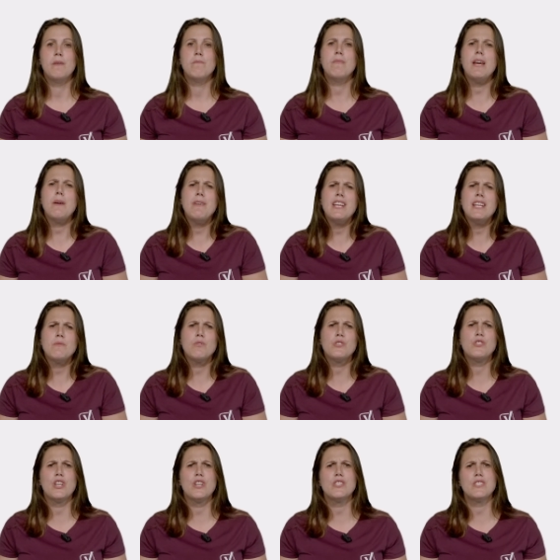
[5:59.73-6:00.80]
Maybe it will
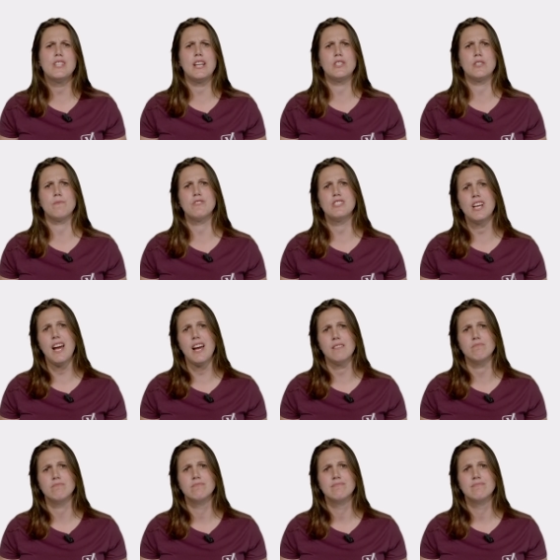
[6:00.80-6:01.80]
just take some time.